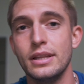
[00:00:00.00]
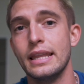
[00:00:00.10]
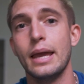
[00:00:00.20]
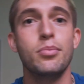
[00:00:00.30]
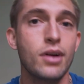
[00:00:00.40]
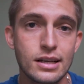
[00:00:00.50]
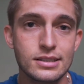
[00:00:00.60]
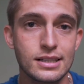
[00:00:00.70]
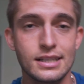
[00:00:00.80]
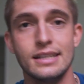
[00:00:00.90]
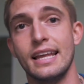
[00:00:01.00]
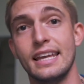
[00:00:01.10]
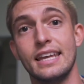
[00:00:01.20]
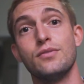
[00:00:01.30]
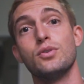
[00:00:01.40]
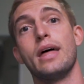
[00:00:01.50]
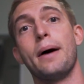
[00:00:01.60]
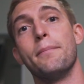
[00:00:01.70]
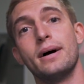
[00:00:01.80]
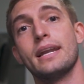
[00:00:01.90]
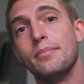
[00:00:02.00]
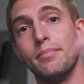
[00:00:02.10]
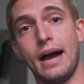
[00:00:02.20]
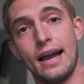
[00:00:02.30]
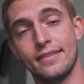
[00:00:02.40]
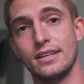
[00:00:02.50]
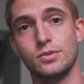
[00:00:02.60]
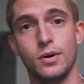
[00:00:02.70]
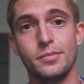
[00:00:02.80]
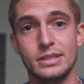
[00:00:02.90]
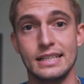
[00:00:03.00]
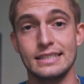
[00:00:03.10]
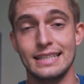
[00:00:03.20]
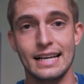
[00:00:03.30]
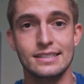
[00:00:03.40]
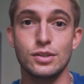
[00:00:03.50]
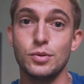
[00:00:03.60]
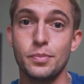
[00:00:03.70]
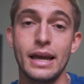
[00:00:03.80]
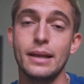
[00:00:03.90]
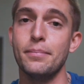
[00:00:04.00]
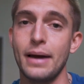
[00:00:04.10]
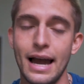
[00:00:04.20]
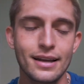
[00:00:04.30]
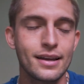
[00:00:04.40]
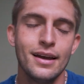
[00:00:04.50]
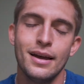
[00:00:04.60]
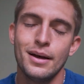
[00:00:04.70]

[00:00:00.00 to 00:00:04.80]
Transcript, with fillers: and they process it and they give you that money back, that 12% tax that you paid back